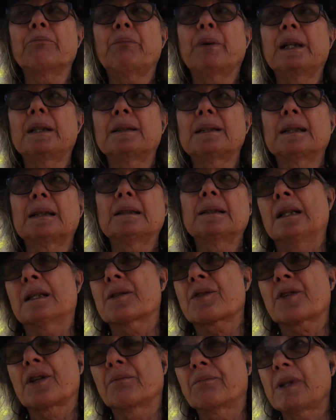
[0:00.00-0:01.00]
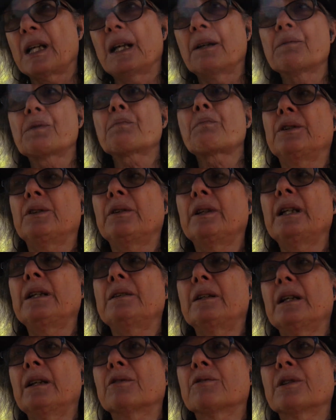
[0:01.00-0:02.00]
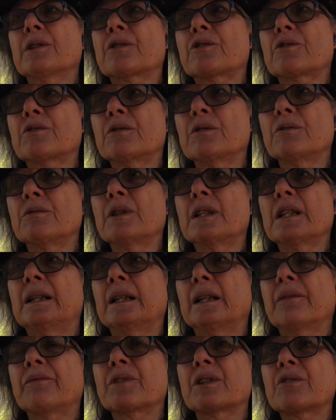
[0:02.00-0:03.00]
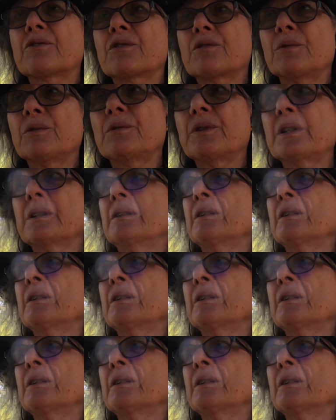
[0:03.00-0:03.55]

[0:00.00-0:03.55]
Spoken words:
but sometimes you need to hear the truth, and if the truth